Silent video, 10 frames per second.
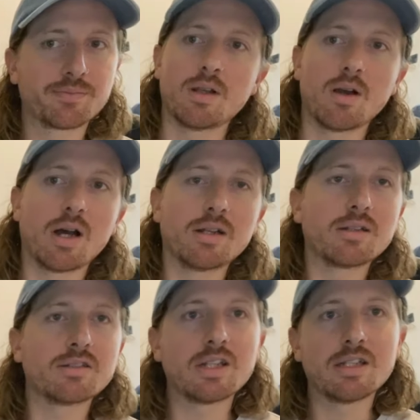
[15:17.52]
Now,
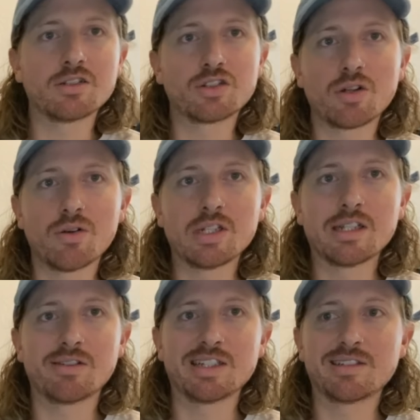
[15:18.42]
another scene that's shown
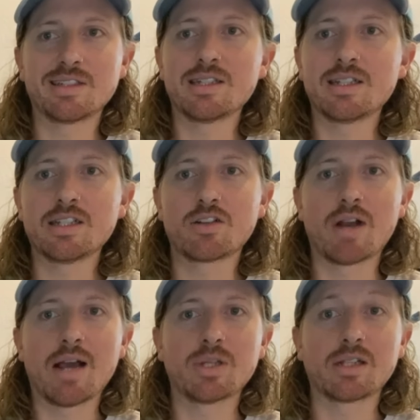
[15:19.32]
here is Sydney
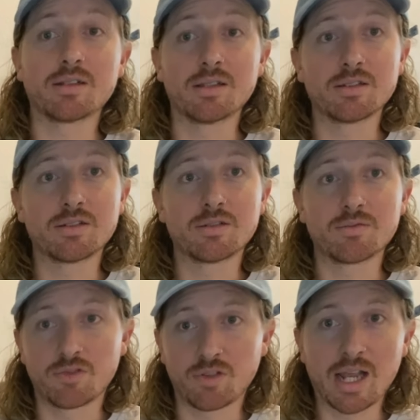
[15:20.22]
grabbing this
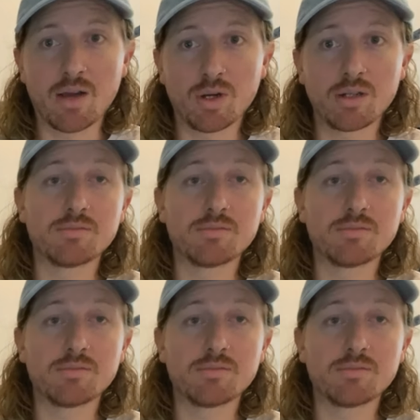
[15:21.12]
flower,